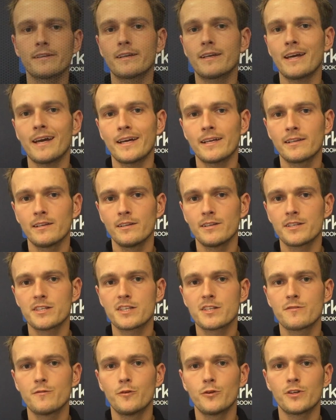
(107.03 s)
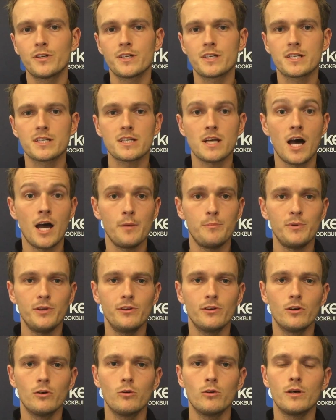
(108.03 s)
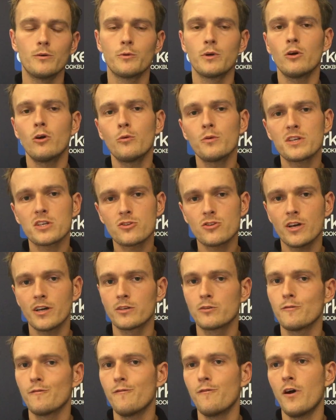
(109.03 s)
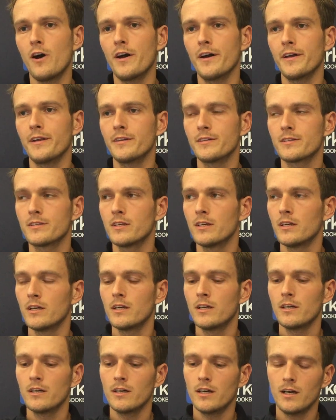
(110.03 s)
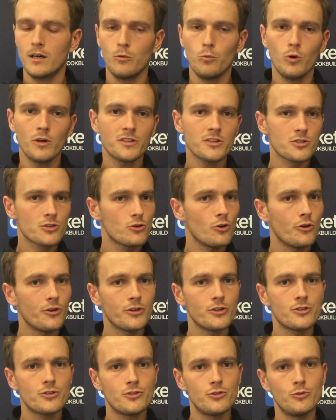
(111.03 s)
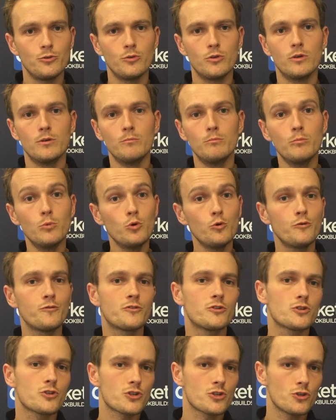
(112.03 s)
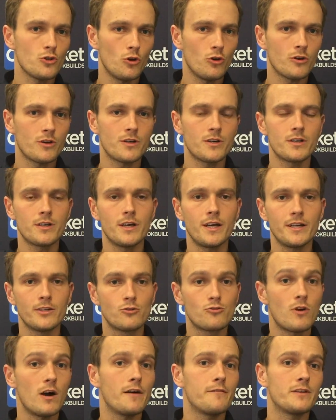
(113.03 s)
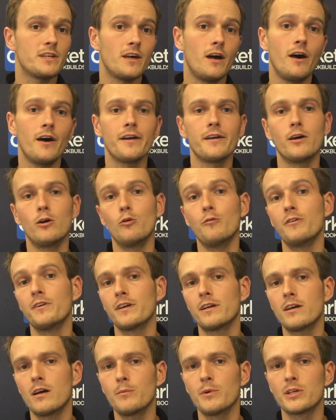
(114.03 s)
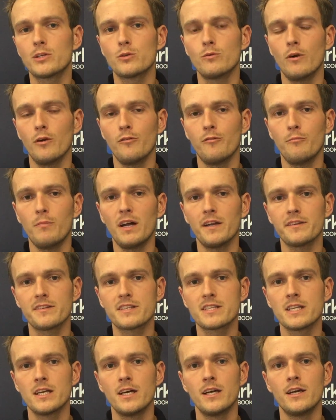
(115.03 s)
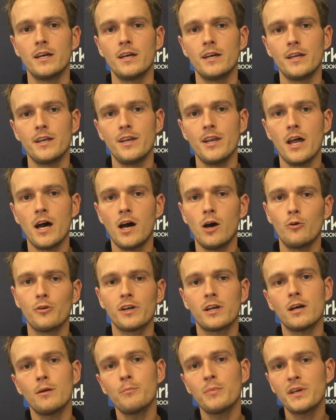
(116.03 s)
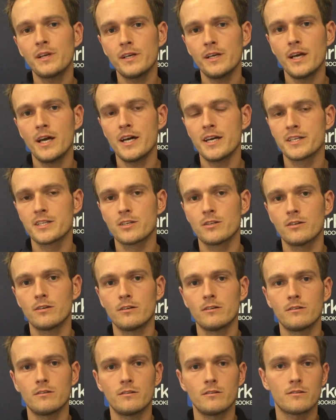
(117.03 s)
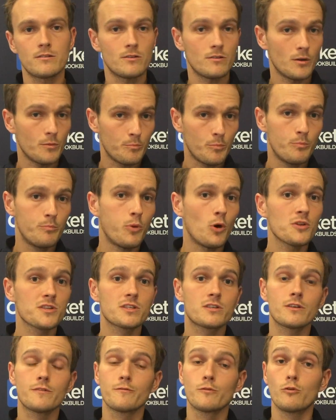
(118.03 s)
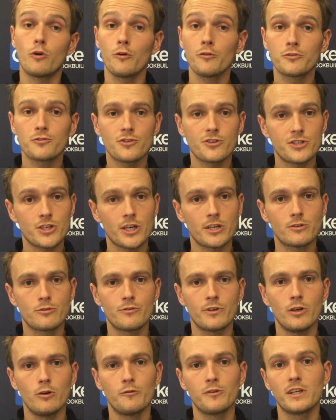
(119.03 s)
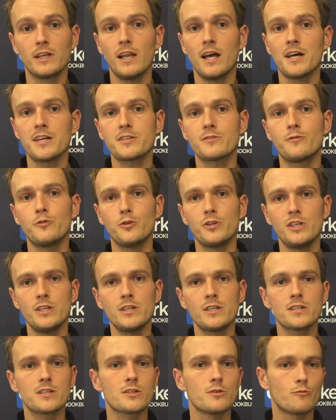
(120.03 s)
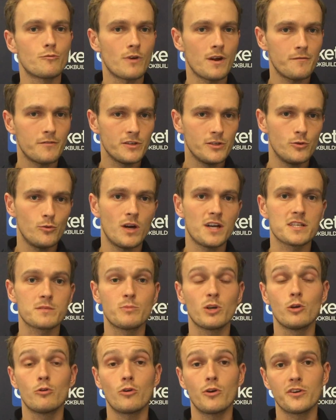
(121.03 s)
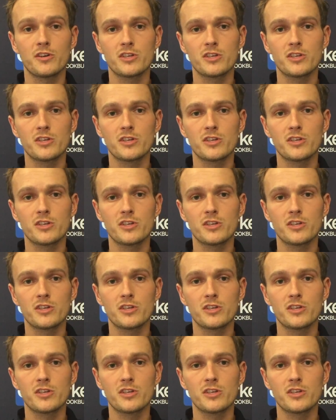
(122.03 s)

catalysts for this IPO. We're always trying to find what is going to move the stock and drive it higher over the coming 12 months. Now, the company has a positive growth trajectory over the last few years. Revenue has been growing